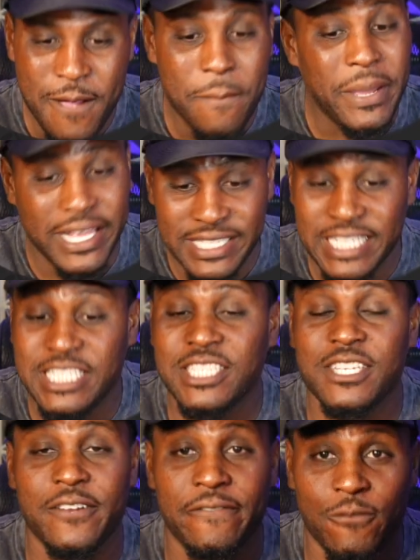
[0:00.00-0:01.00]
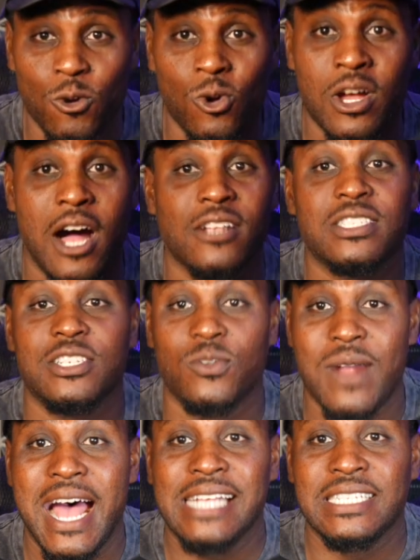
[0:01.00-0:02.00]
pay attention to the fuel costs and the
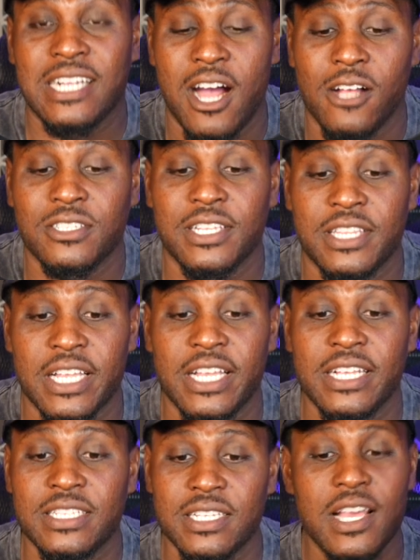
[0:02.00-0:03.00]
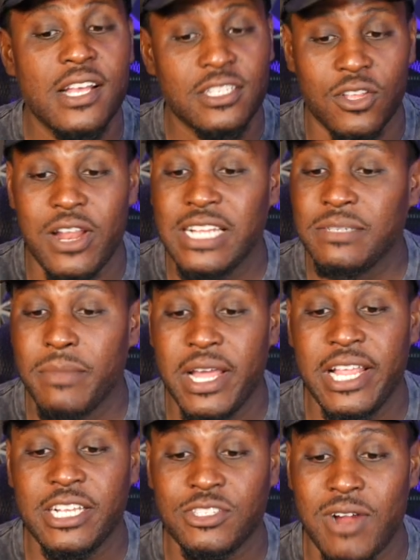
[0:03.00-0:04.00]
rising cost of things. So that's
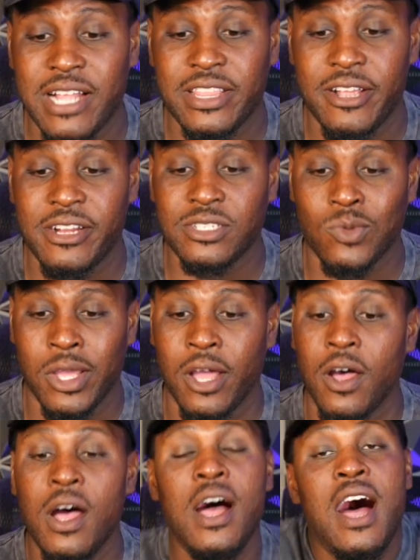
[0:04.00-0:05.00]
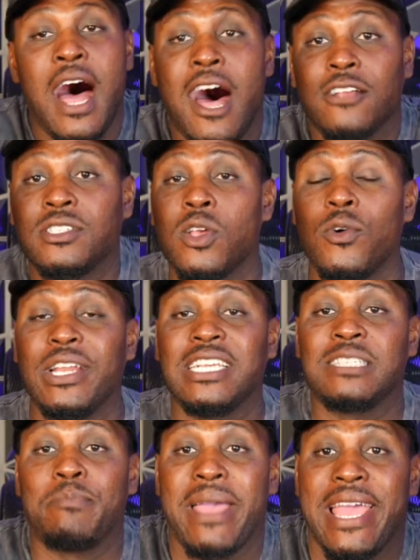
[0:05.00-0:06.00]
money is right there as well. Also in
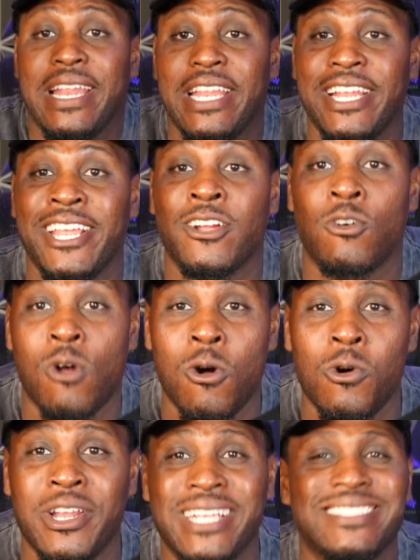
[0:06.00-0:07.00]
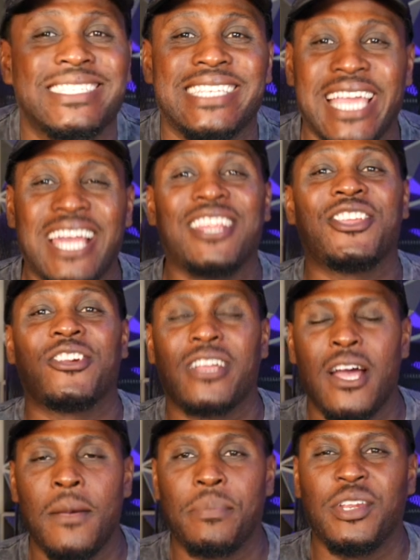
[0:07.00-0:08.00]
expanding and growing and scaling your
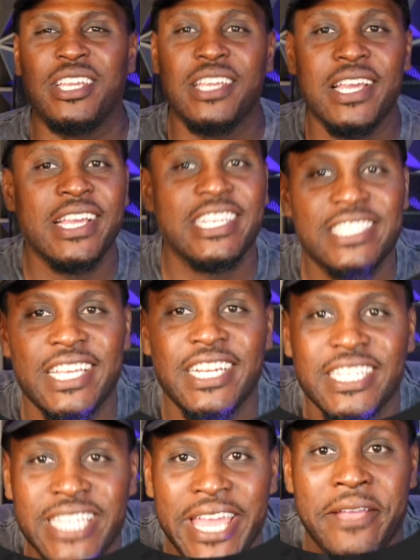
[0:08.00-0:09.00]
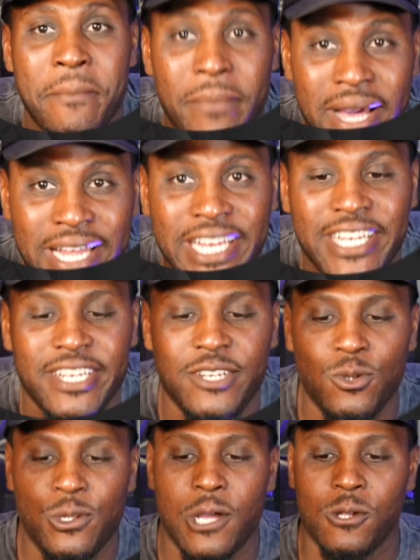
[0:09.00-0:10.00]
company, it's gonna take money to
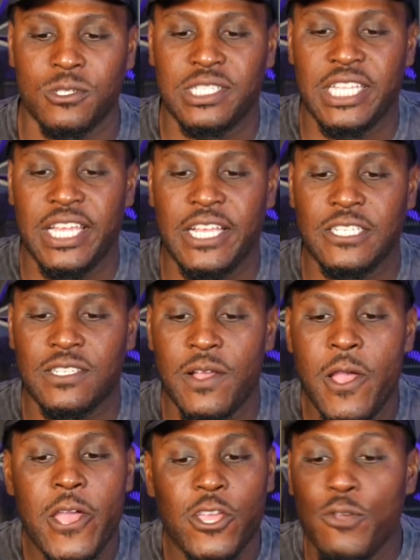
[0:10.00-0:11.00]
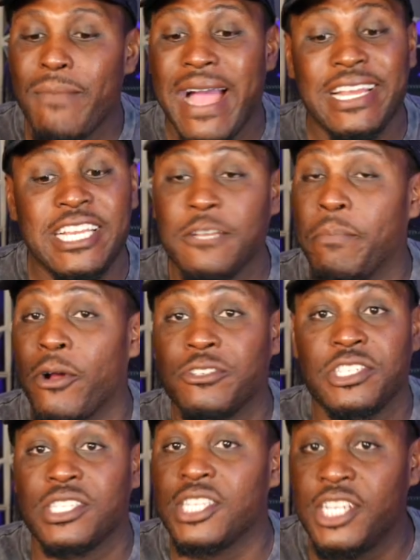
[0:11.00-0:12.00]
do those things. You might need to
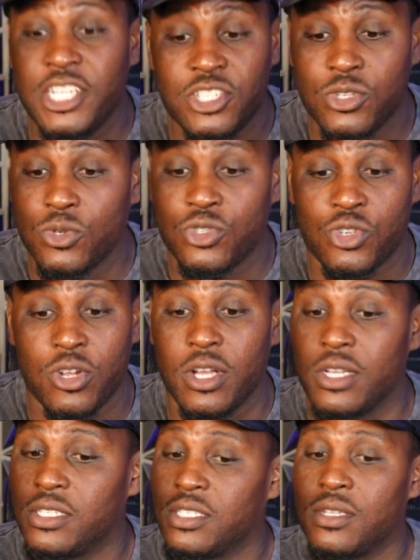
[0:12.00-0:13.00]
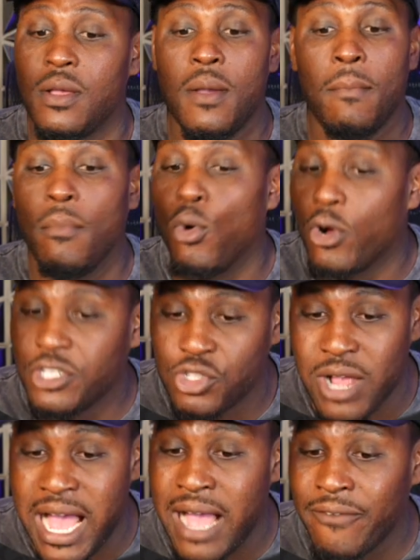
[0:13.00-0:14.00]
purchase additional trucks, more
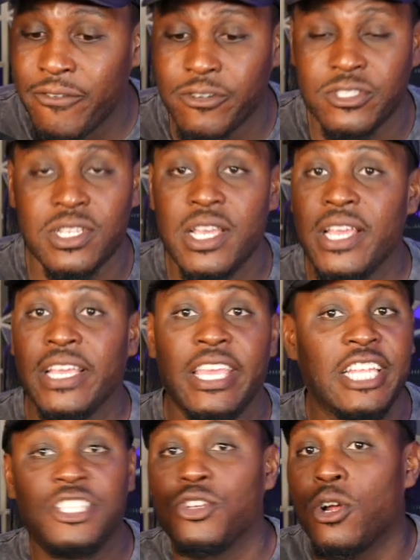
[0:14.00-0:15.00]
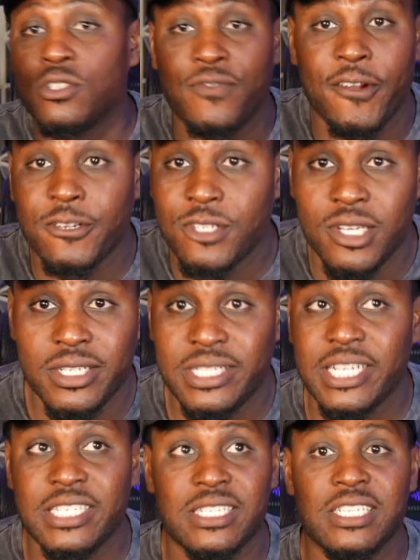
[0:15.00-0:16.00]
drivers, get you those virtual
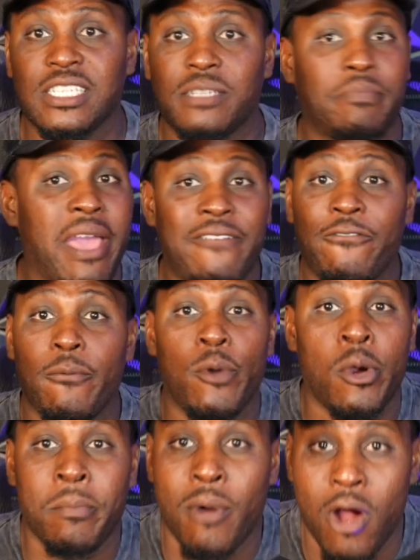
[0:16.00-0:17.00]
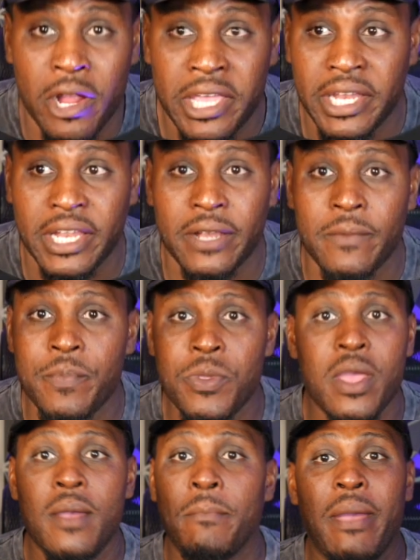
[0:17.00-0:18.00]
assistants, pay for more marketing,
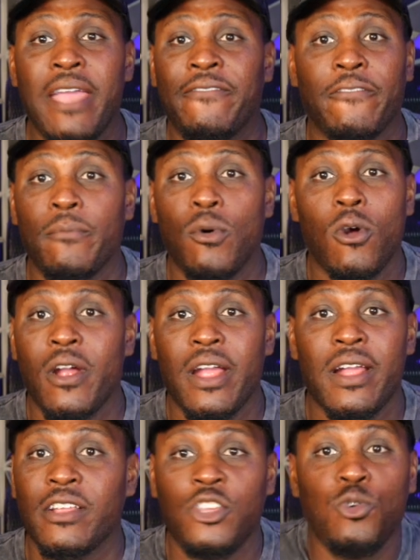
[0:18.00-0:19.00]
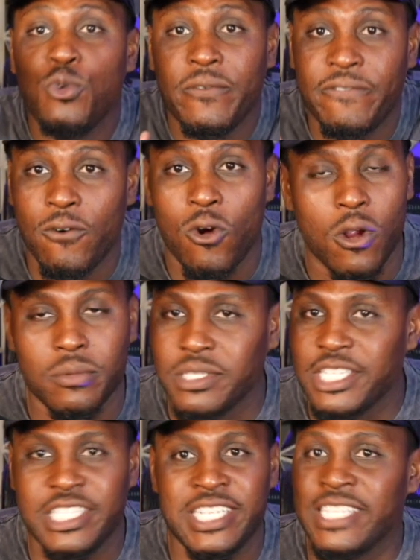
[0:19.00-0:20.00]
pay for more uniforms.
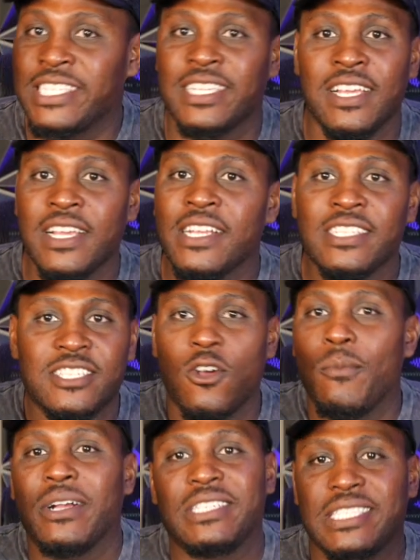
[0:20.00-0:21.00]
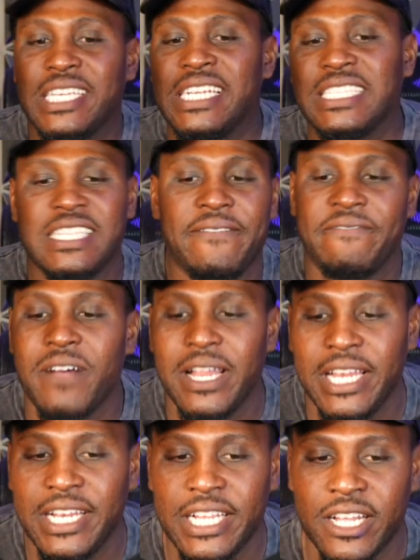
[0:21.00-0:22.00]
It's just so much things that
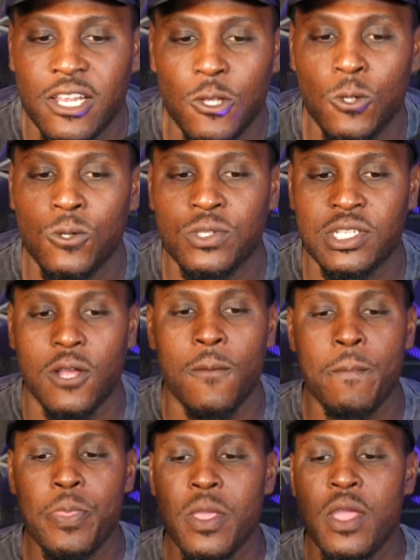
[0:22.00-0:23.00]
funding includes. So